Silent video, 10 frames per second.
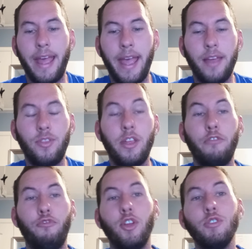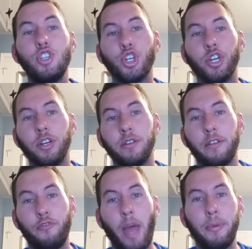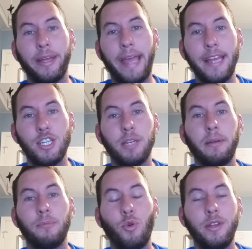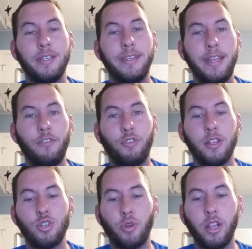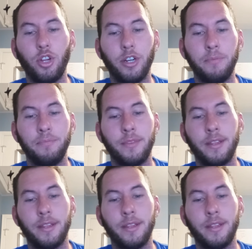And the future fabrication I'm going to need for the trailer